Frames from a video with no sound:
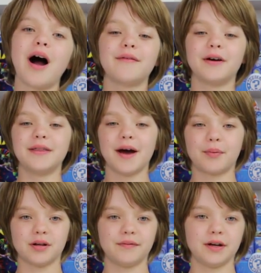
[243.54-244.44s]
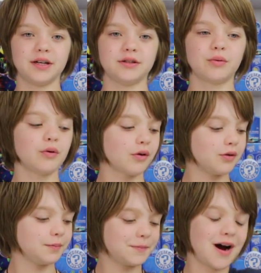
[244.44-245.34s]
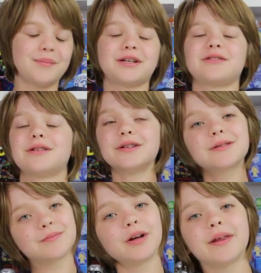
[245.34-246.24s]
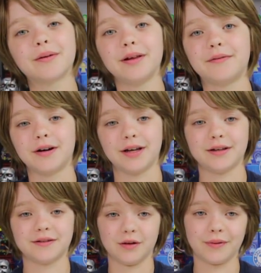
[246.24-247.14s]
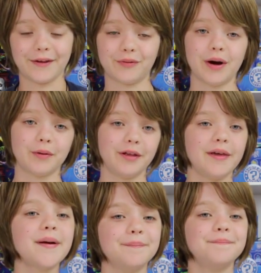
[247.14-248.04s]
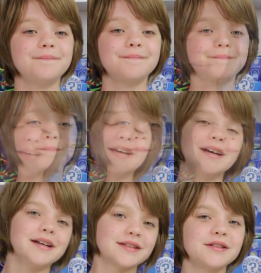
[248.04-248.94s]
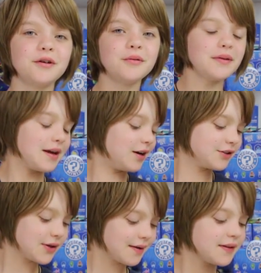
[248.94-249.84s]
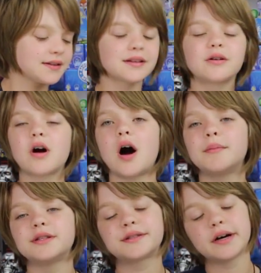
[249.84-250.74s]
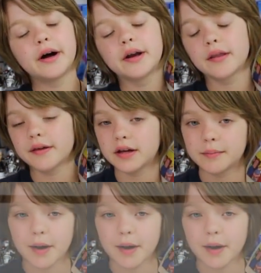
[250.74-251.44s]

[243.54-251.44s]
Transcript: I find that pretty funny. Squirrel Girl comics are really, really funny, so that's why I really like them. So they also have these little comments on the